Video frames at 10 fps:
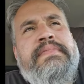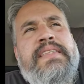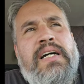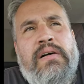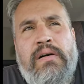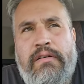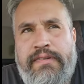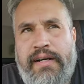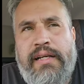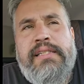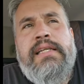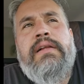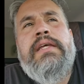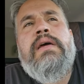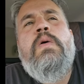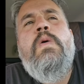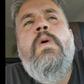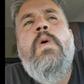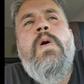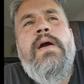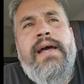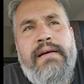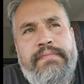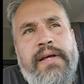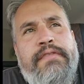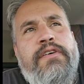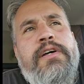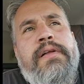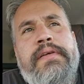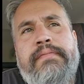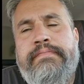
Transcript: Go, oh, fuck, that's guilty. Ooh, yeah, I feel guilty.